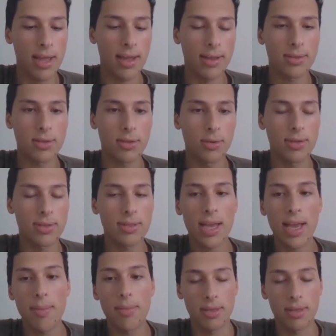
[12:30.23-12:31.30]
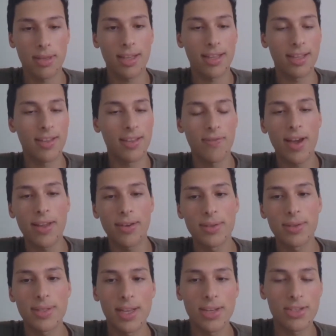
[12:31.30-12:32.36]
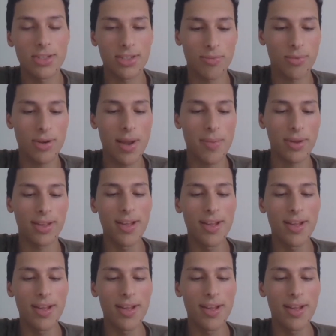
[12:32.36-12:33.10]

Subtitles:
And so it's time to get in the final stages of prepping.